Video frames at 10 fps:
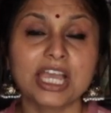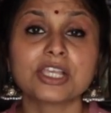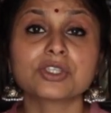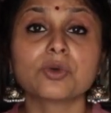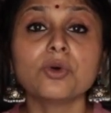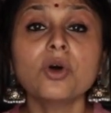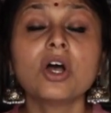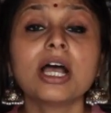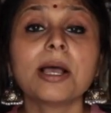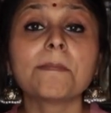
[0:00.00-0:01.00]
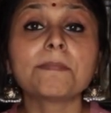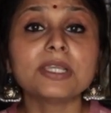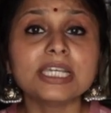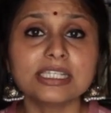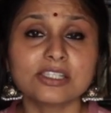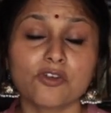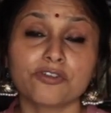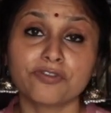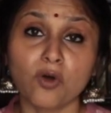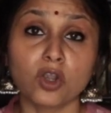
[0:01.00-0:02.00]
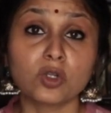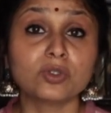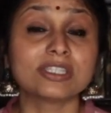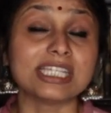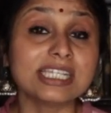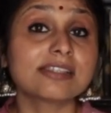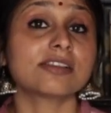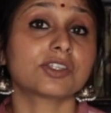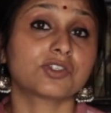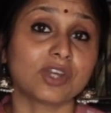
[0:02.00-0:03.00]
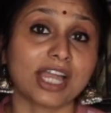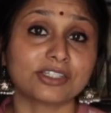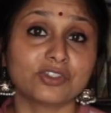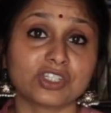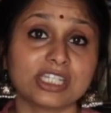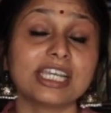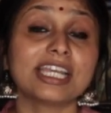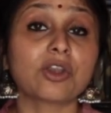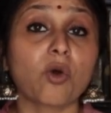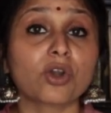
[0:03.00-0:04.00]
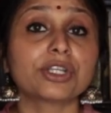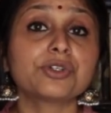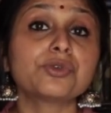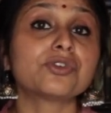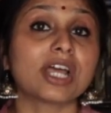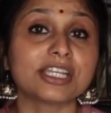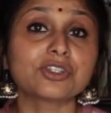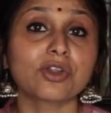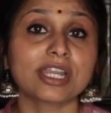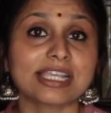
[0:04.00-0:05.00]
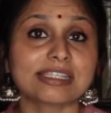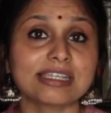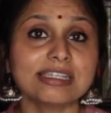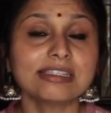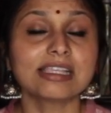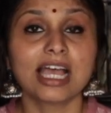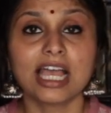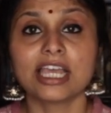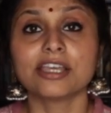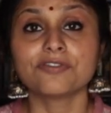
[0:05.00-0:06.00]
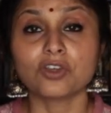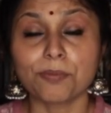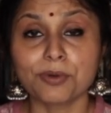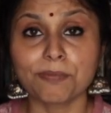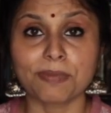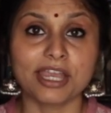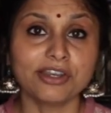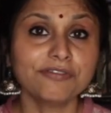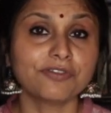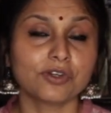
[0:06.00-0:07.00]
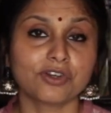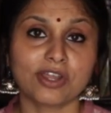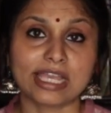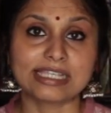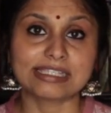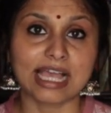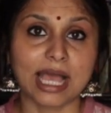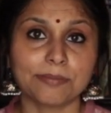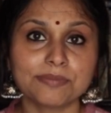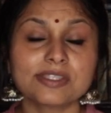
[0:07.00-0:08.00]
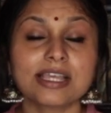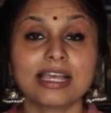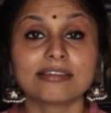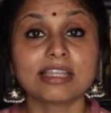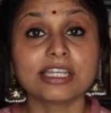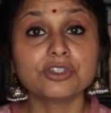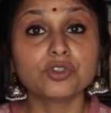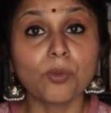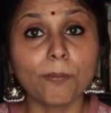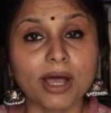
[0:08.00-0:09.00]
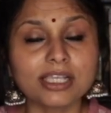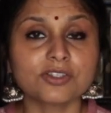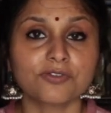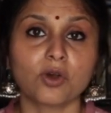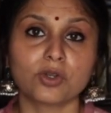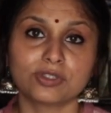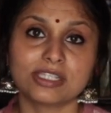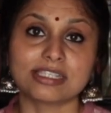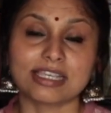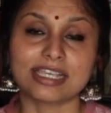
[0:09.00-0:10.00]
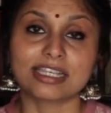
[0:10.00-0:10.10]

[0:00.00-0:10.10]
So please follow this strategy in order to write your essays. If you're preparing for your exams, then you must follow this